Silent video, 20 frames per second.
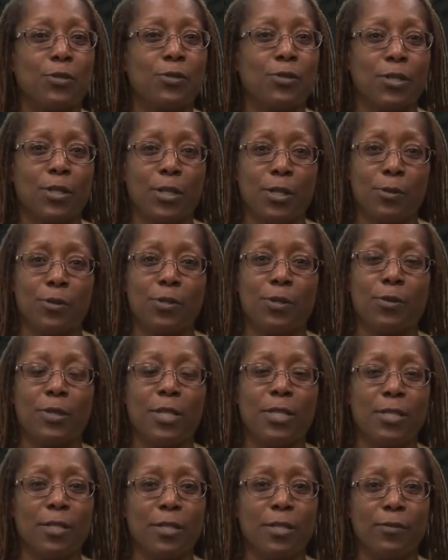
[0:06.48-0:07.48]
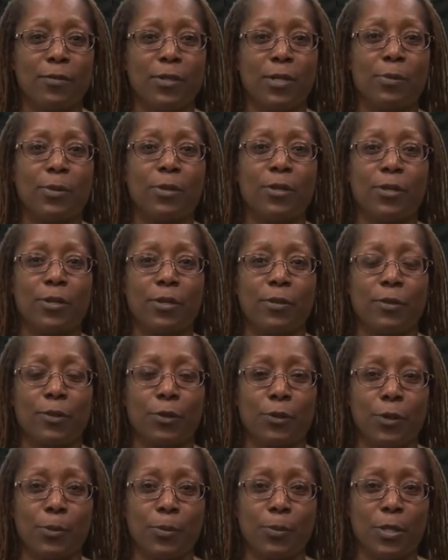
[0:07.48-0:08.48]
years ago, so in the DFW area
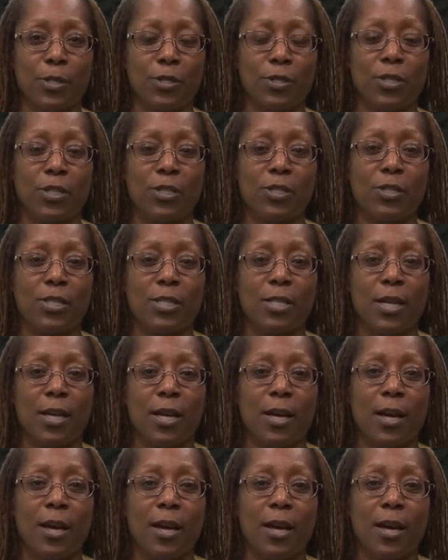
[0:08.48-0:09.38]
for 30 plus years.